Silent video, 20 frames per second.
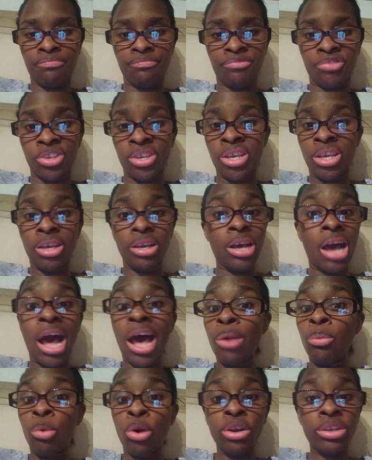See,
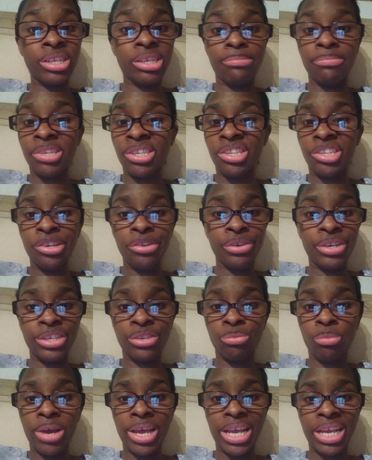God works in
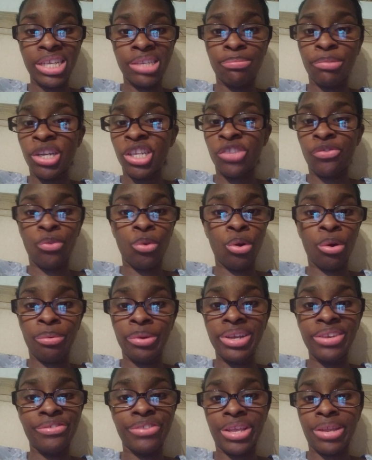mysterious ways, but it's for a
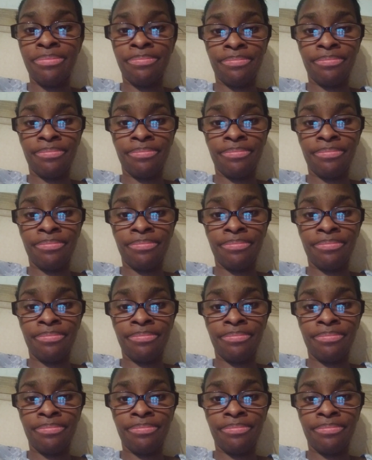reason.